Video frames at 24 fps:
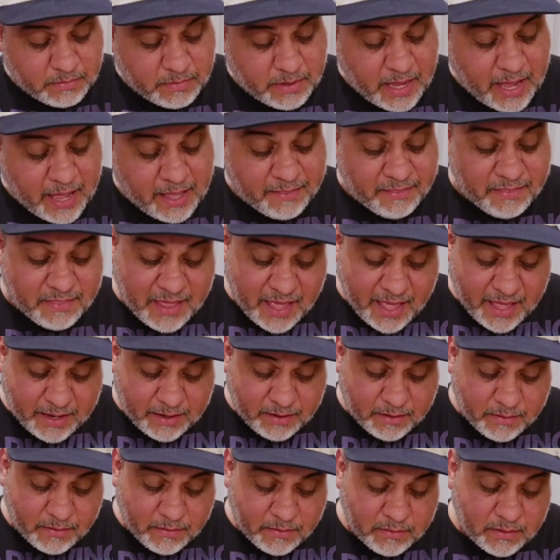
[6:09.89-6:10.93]
and
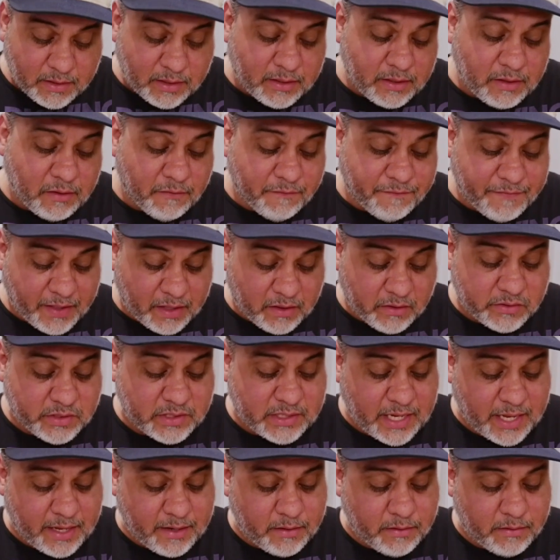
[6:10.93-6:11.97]
then the little fellow
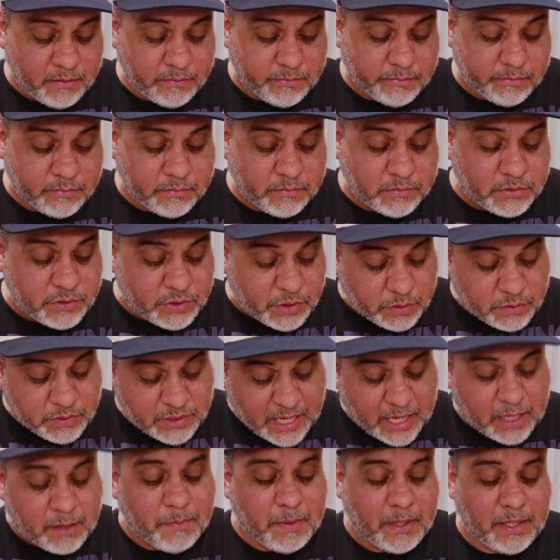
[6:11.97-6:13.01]
said, Do
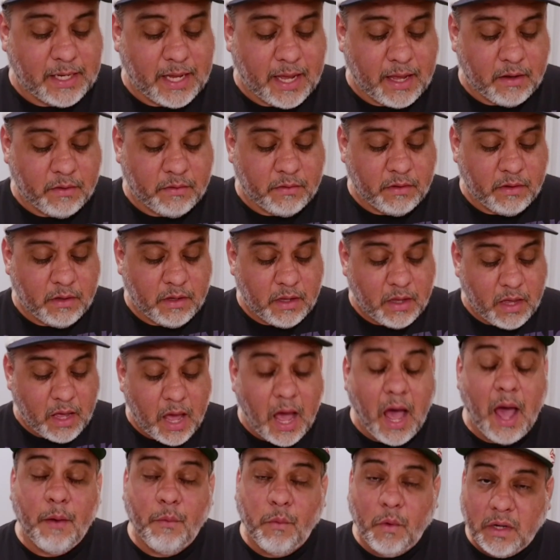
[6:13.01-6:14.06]
take me down.
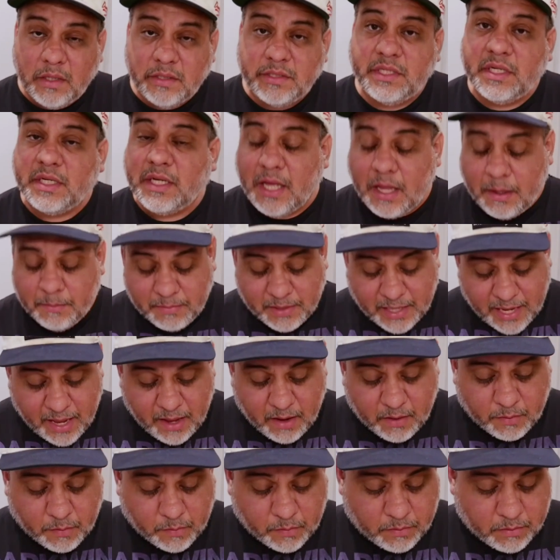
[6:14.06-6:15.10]
I want to come
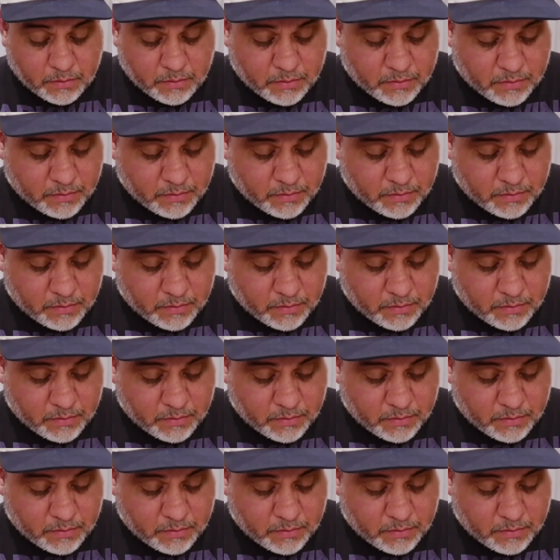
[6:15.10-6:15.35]
down.